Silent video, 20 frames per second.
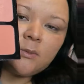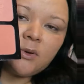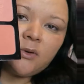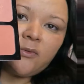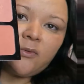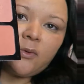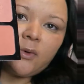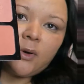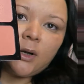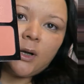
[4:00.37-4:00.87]

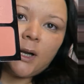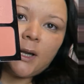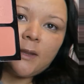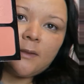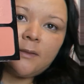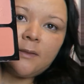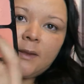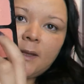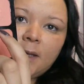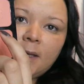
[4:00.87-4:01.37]
number 4. I
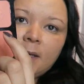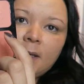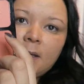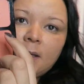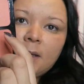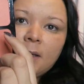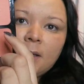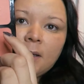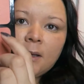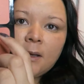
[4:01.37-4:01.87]

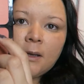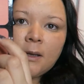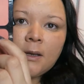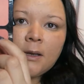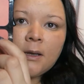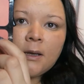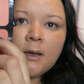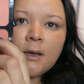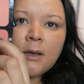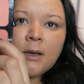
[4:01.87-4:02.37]
think
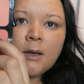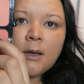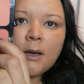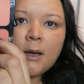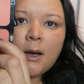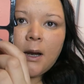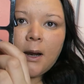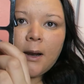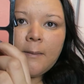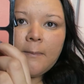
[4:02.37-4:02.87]

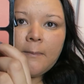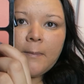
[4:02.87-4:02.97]
I